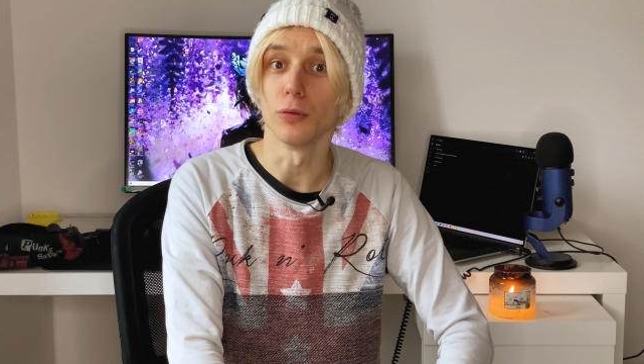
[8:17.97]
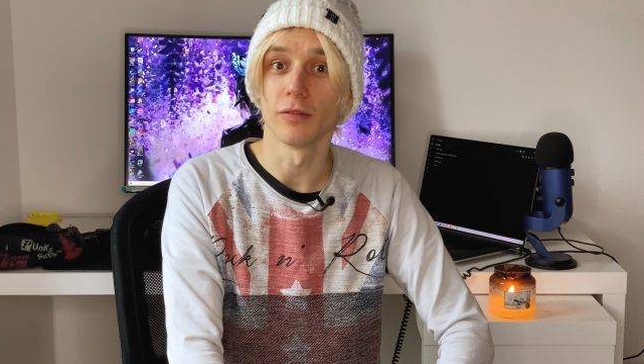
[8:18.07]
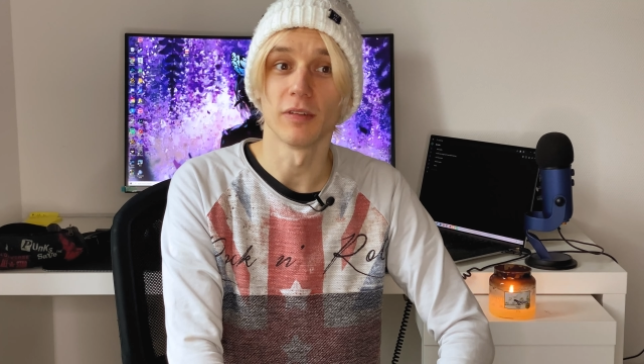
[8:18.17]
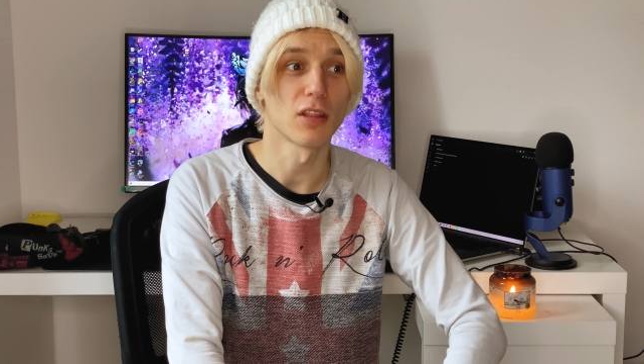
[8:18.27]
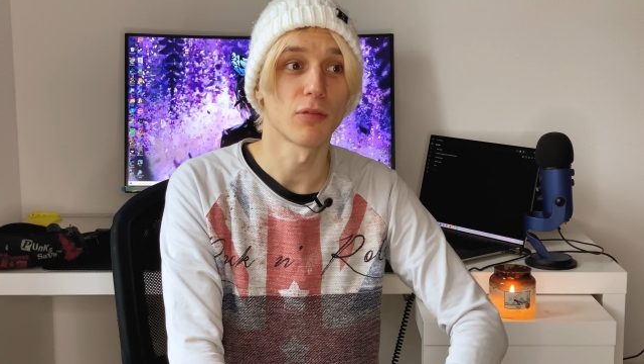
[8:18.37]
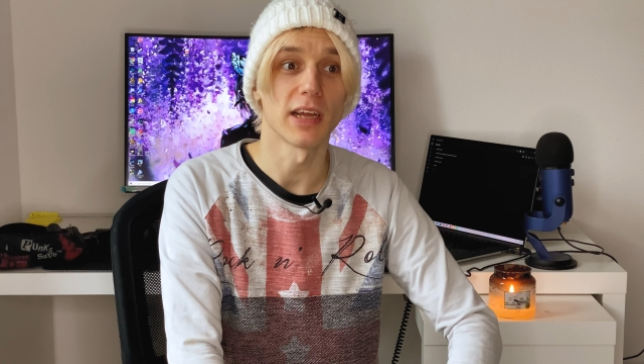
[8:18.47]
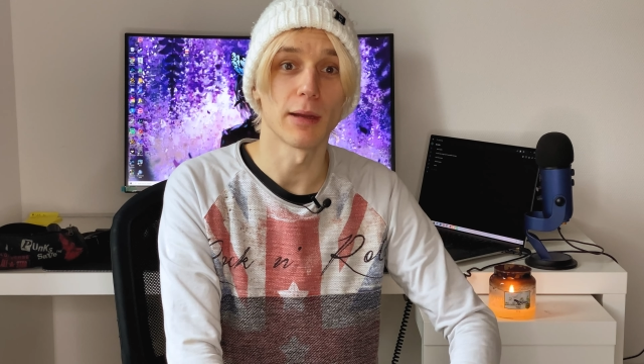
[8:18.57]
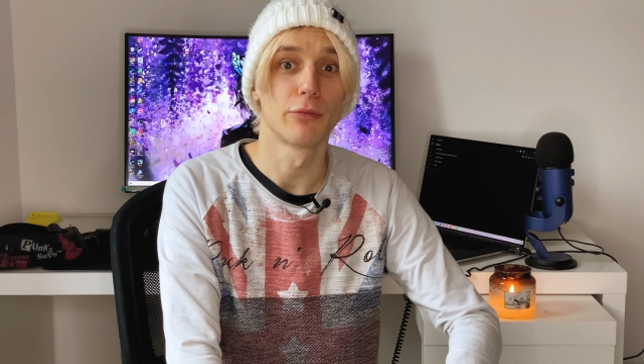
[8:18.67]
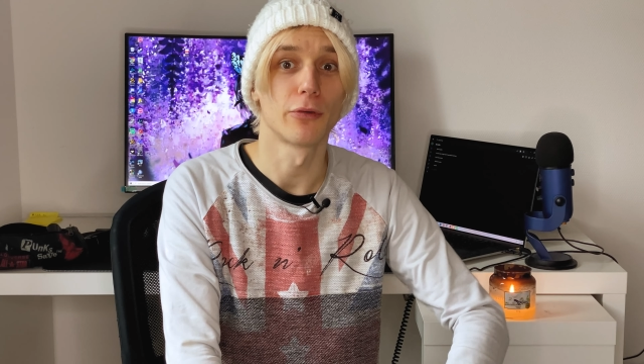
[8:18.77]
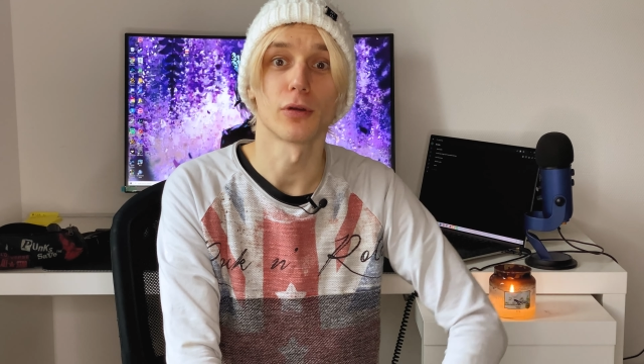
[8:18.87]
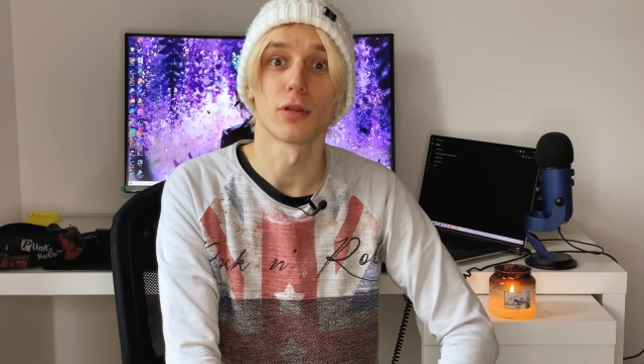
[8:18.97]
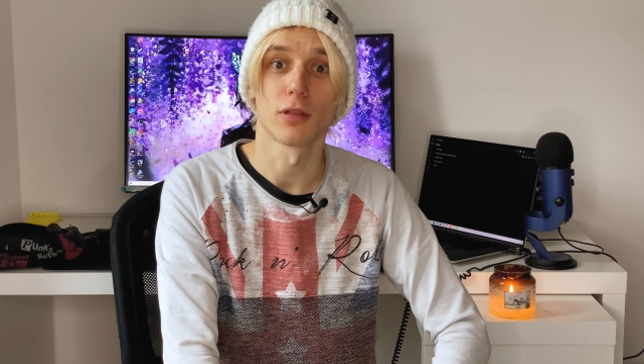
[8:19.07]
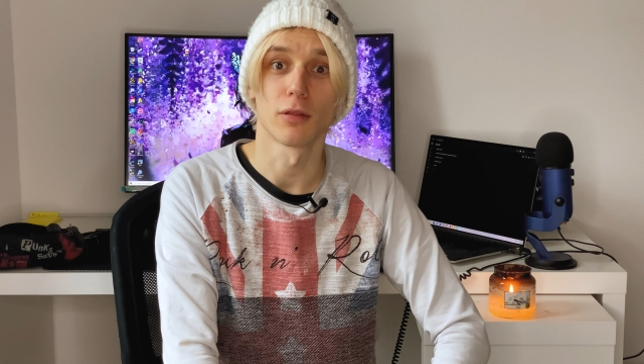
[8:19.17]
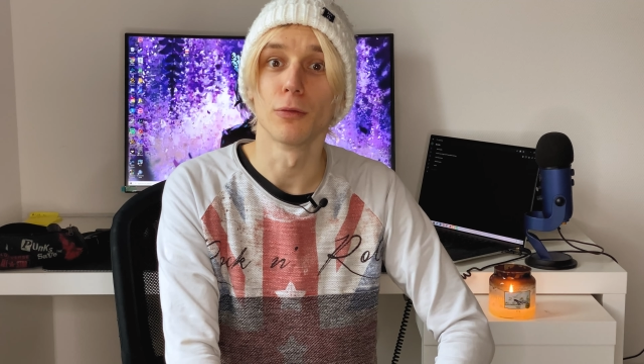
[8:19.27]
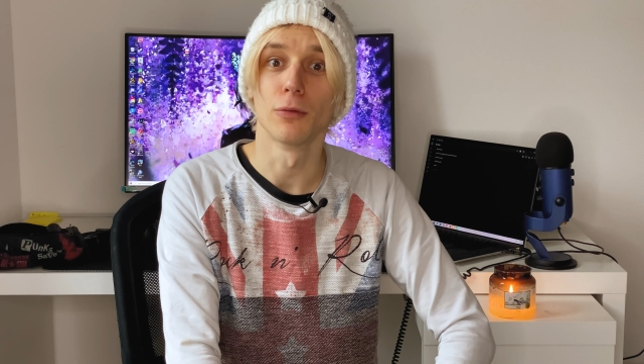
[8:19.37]
This is why I'm
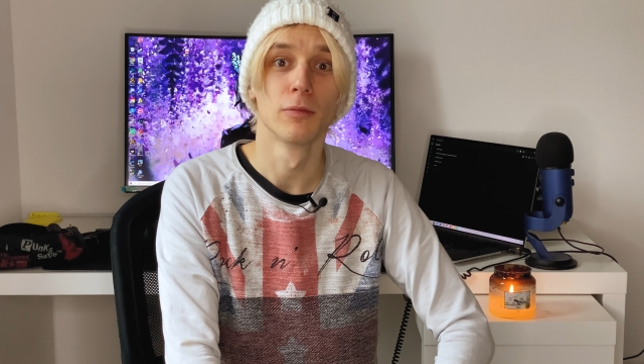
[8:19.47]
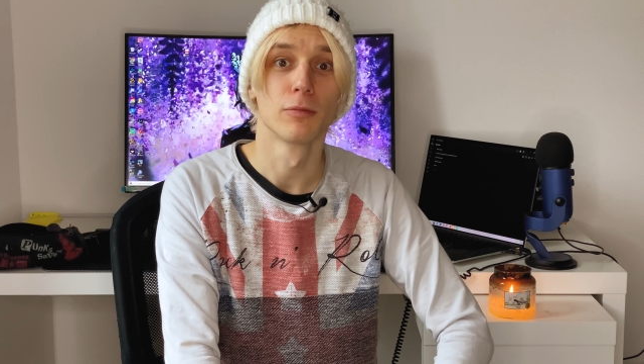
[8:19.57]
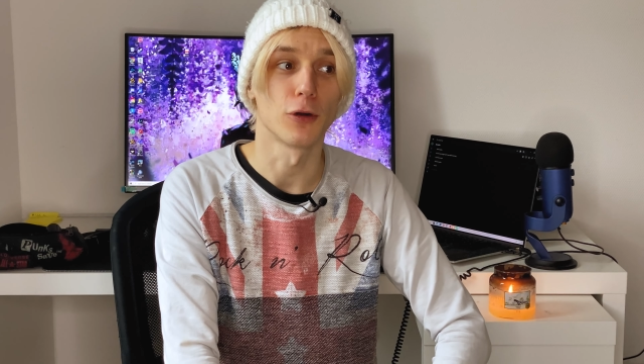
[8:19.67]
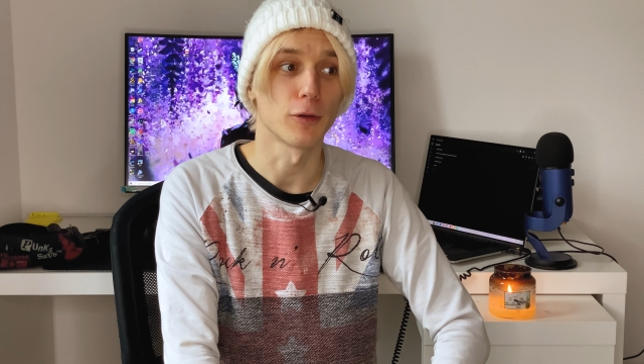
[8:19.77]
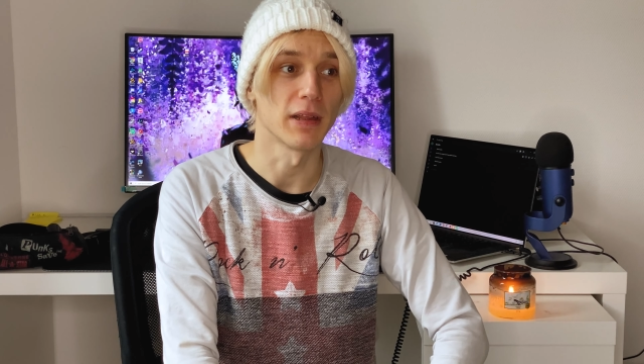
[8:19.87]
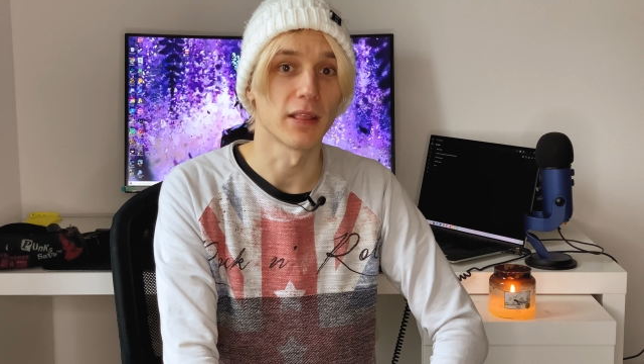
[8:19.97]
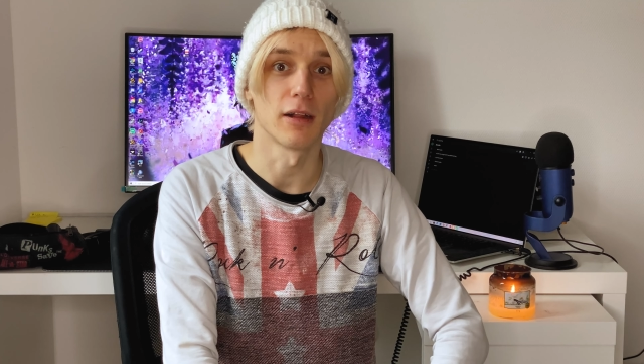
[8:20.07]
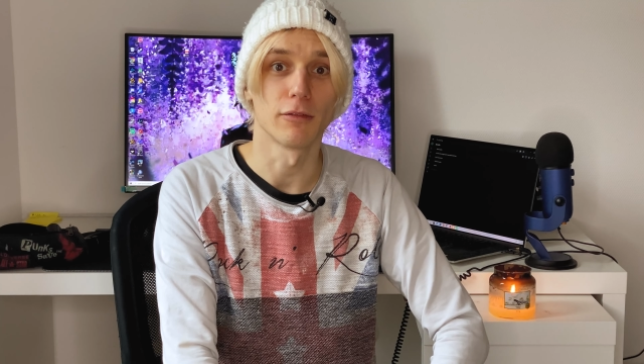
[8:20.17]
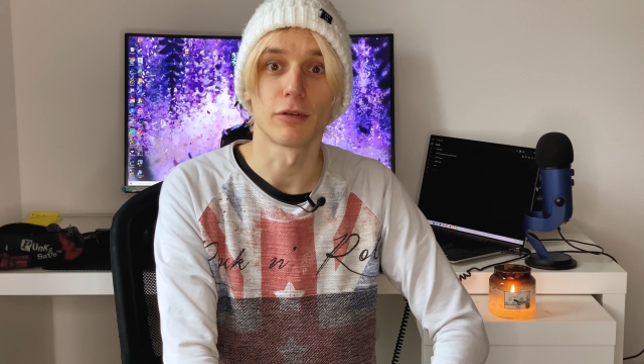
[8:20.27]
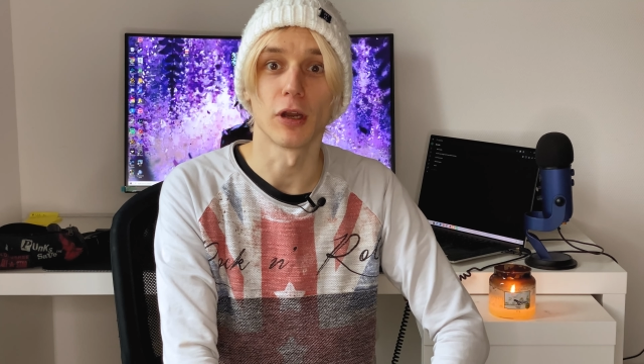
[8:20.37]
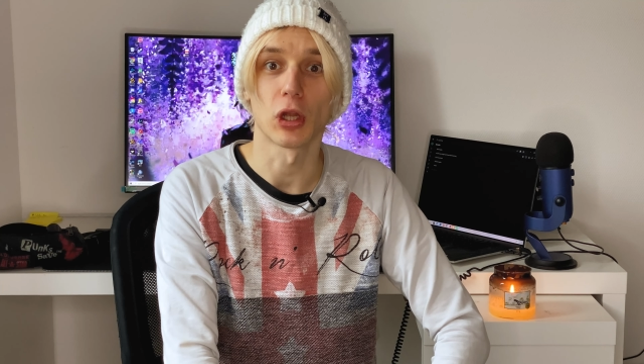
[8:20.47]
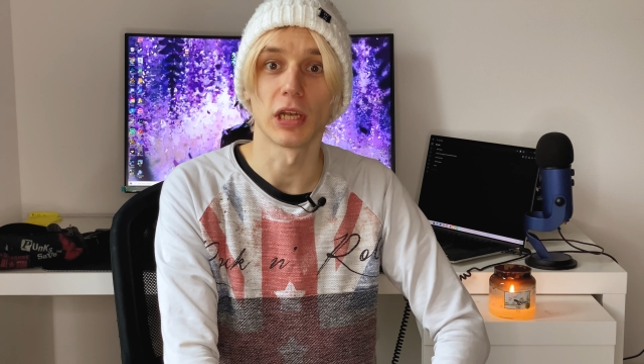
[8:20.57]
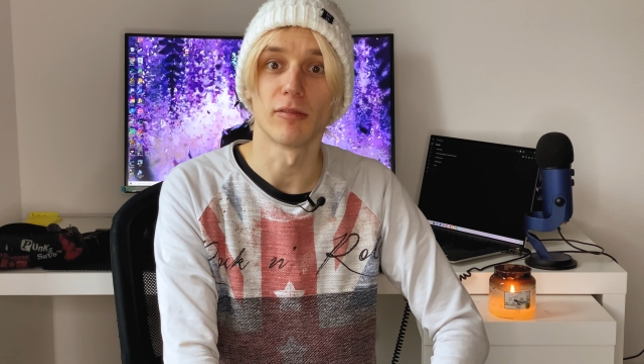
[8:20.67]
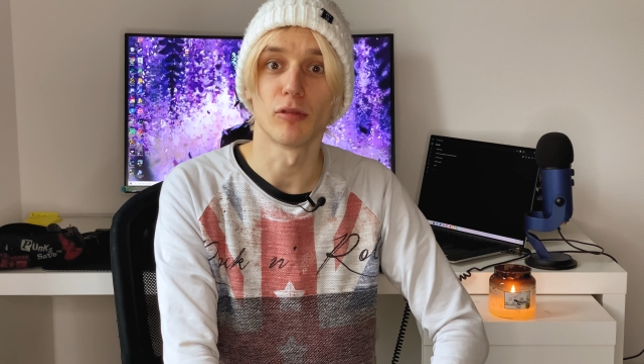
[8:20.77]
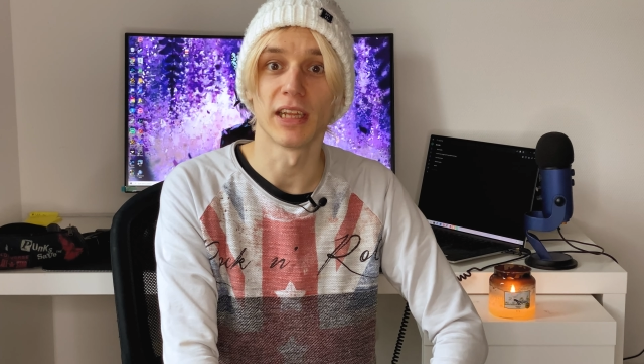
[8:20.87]
forced to cook myself freshly
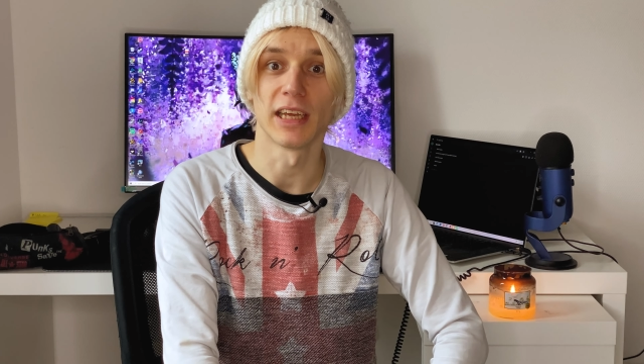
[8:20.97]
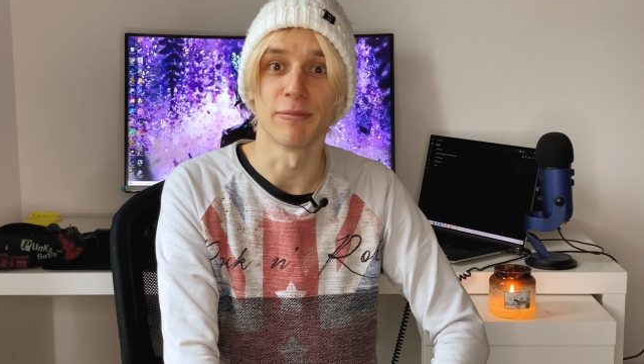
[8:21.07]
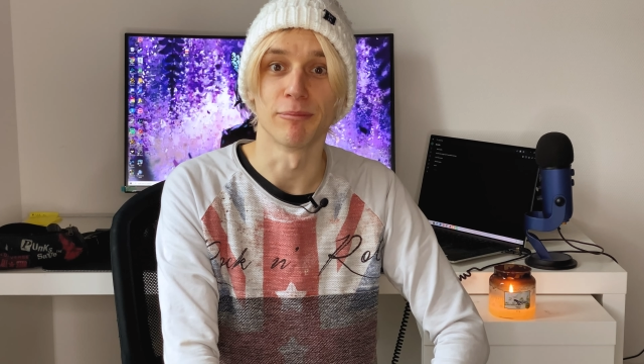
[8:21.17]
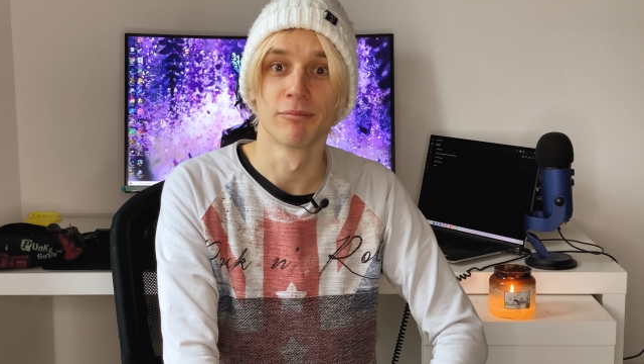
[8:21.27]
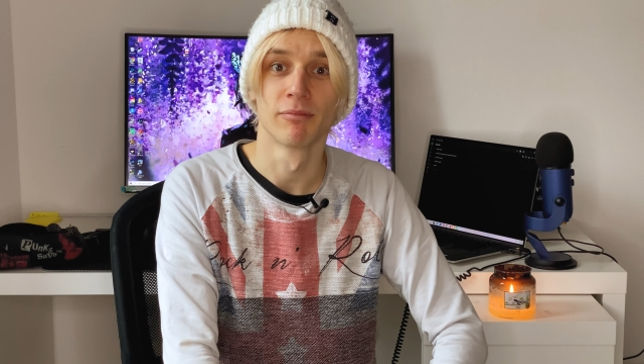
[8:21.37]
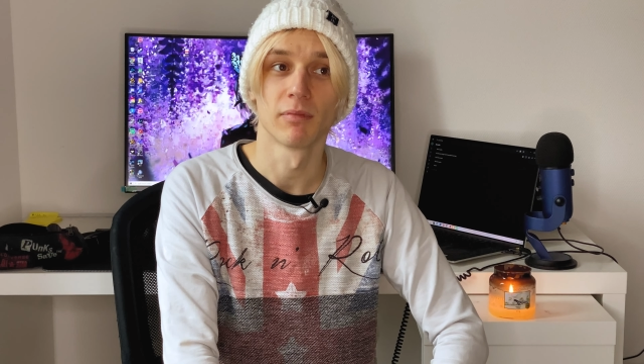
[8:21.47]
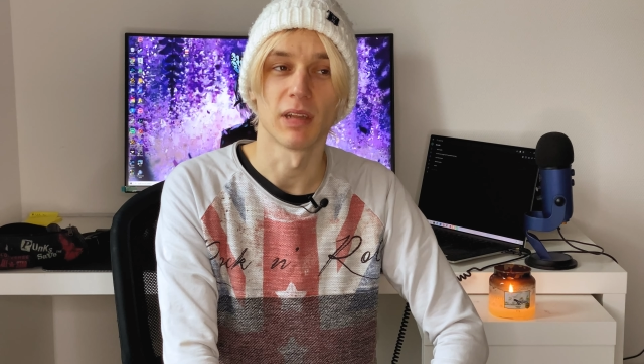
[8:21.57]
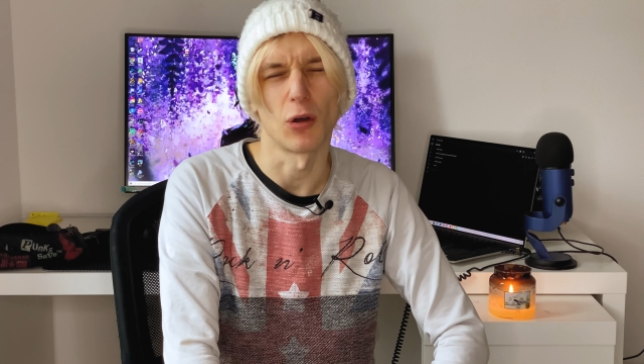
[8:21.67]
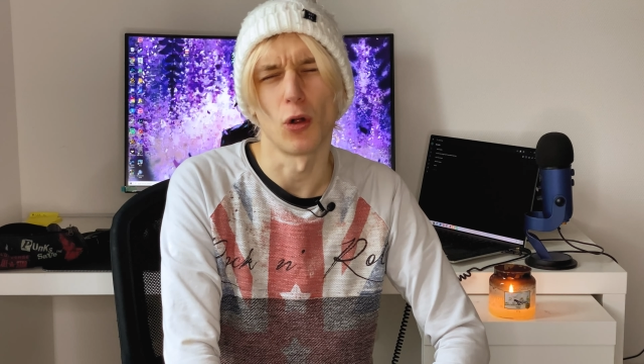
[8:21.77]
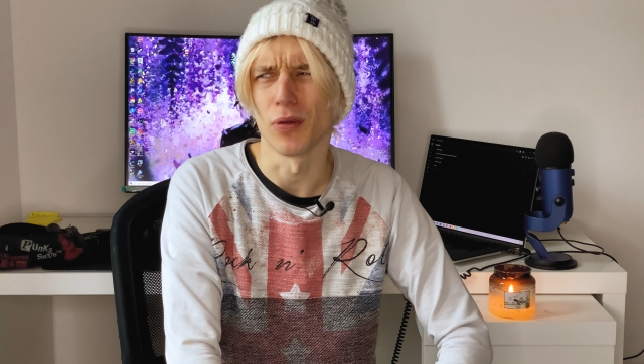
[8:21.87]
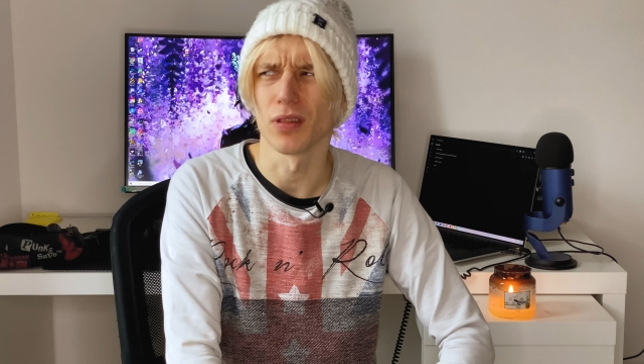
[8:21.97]
every day. Like almost